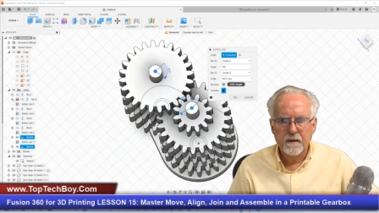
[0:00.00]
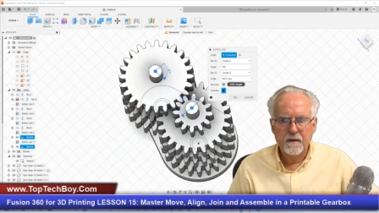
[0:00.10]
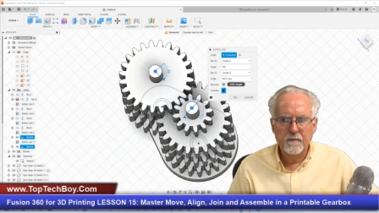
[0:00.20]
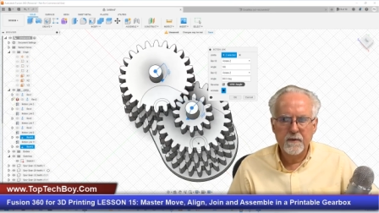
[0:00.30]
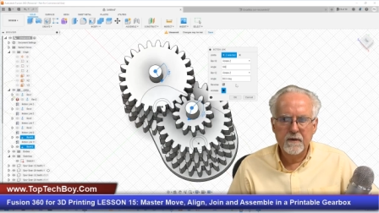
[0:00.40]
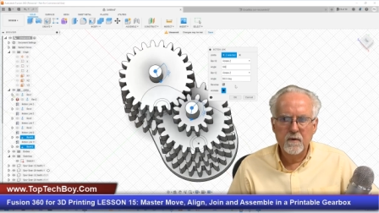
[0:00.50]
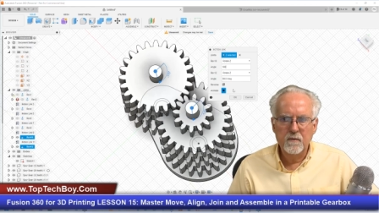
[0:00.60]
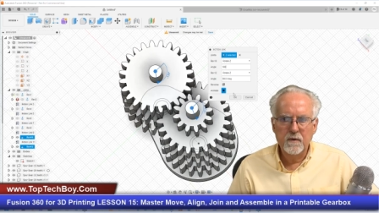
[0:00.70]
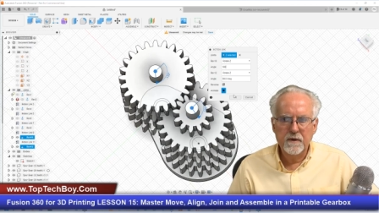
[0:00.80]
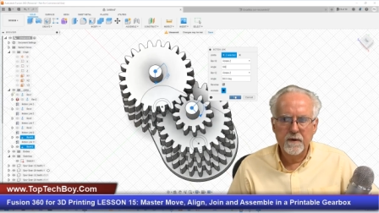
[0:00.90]
the big
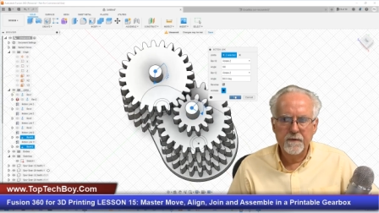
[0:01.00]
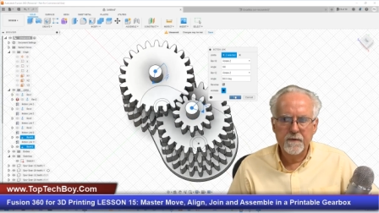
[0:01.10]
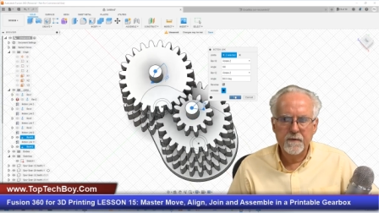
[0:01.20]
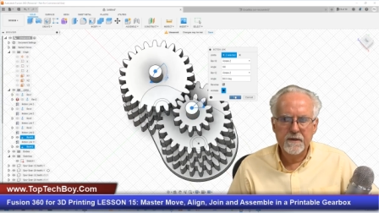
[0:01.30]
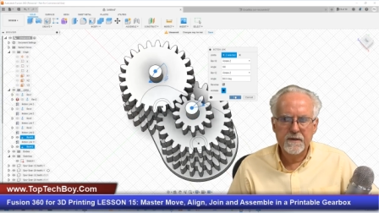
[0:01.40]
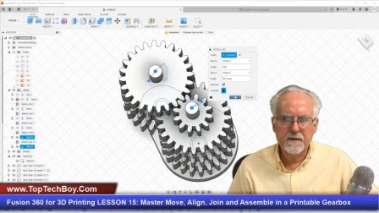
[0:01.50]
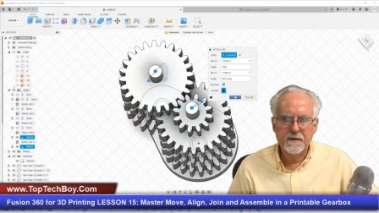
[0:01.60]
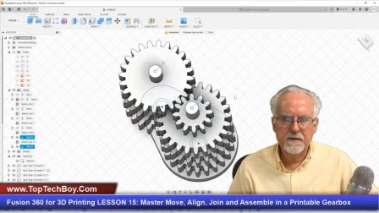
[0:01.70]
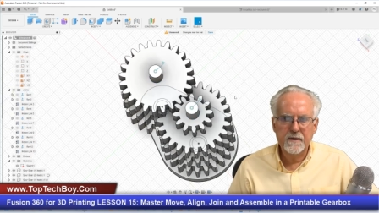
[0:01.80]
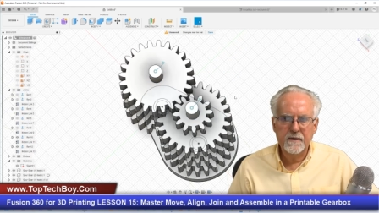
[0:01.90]
one will go
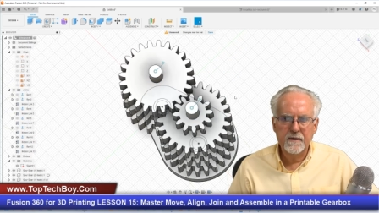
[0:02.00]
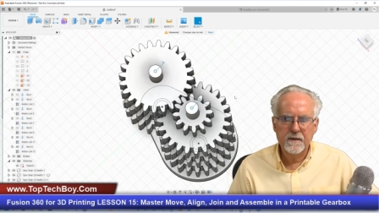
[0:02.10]
360.